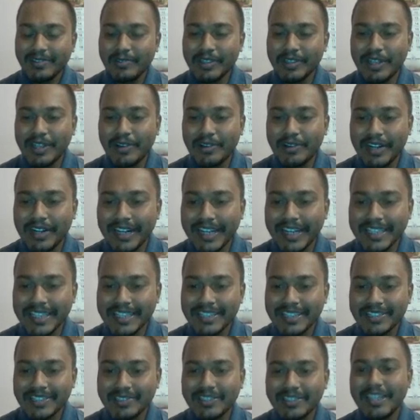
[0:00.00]
with our
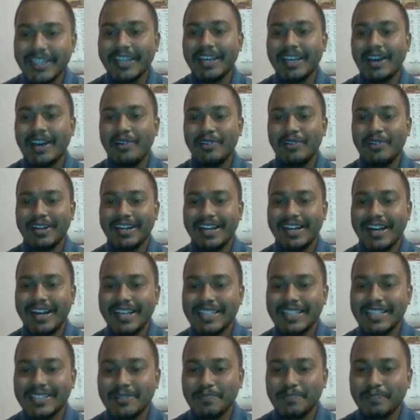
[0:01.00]
lesson today, our
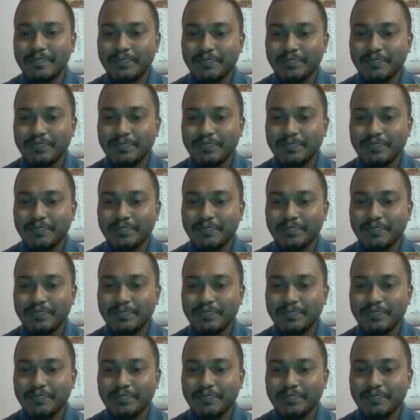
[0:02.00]
class.